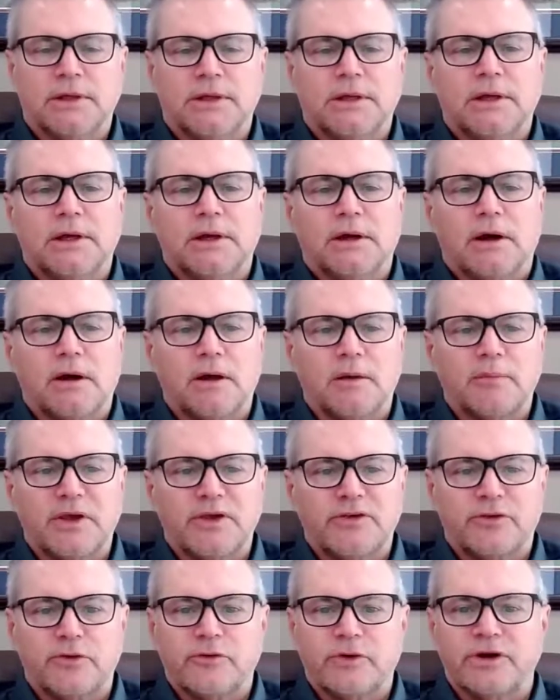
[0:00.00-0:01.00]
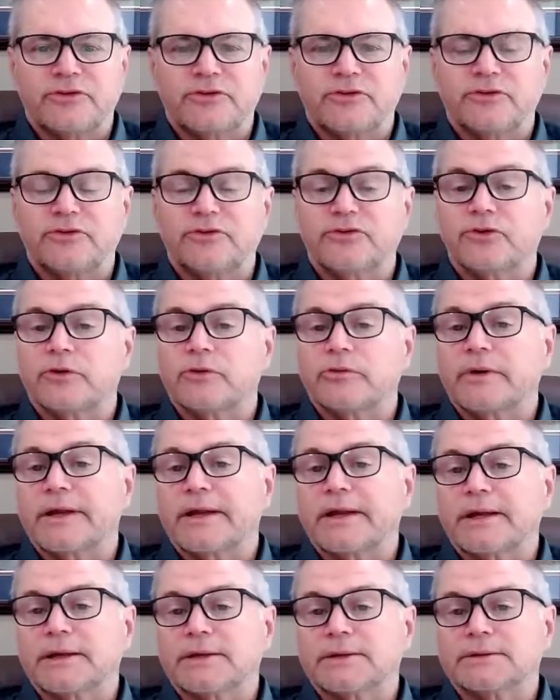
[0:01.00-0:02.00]
automation questions
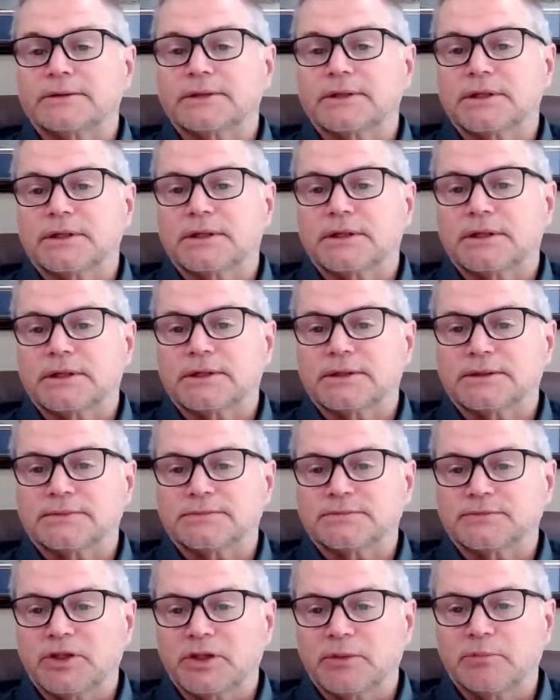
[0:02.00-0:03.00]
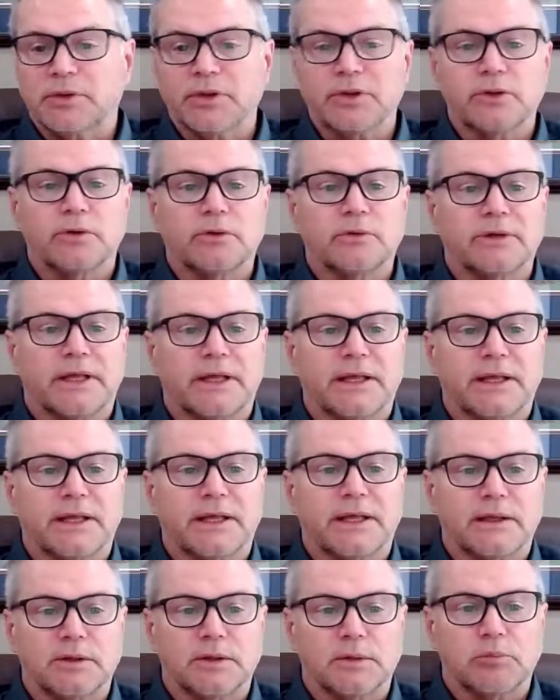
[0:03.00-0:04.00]
around the build
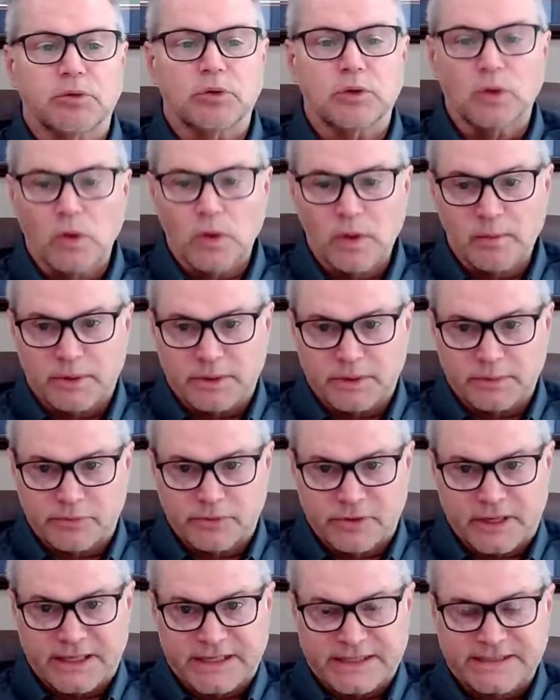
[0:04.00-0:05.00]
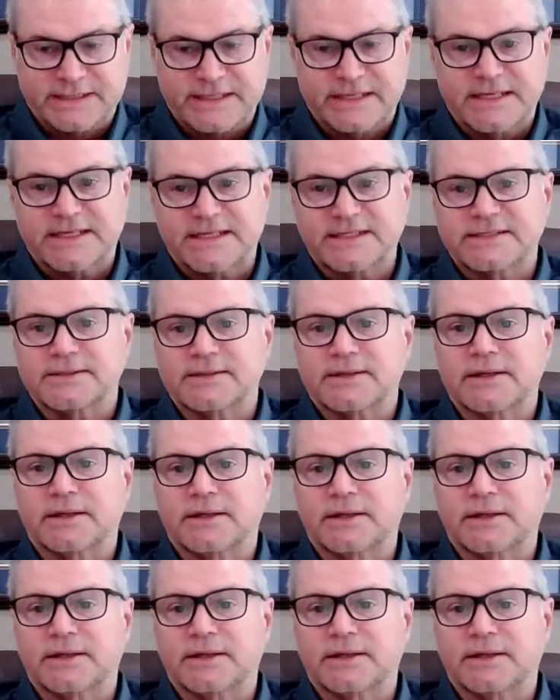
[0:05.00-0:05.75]
and deployment process.